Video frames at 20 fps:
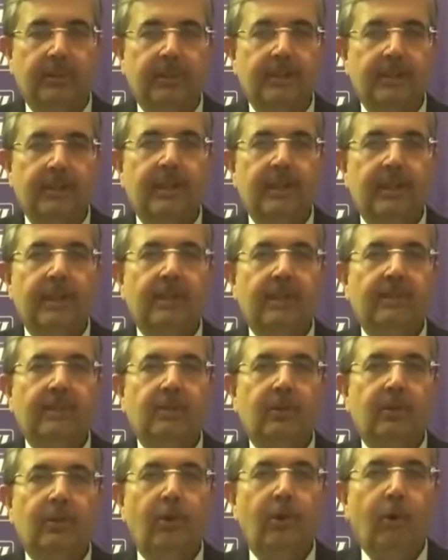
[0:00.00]
So the
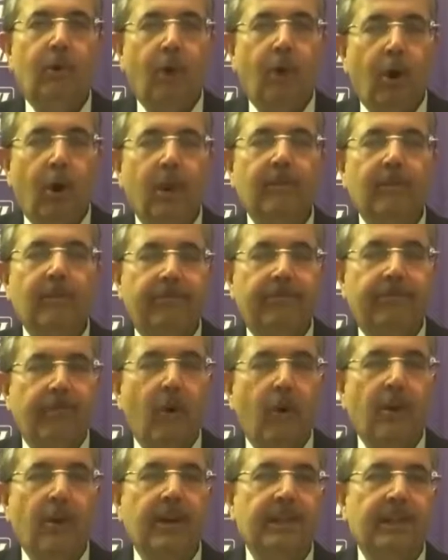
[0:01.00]
whole focus of
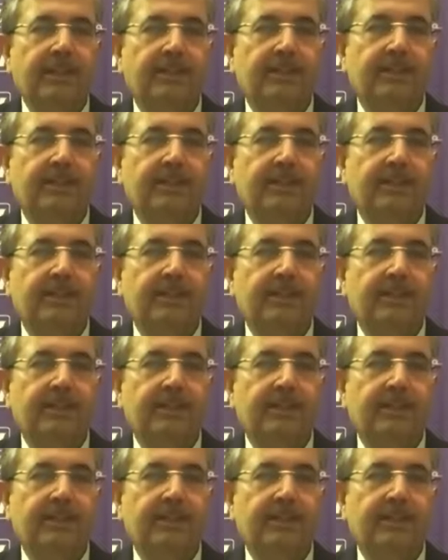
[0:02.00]
our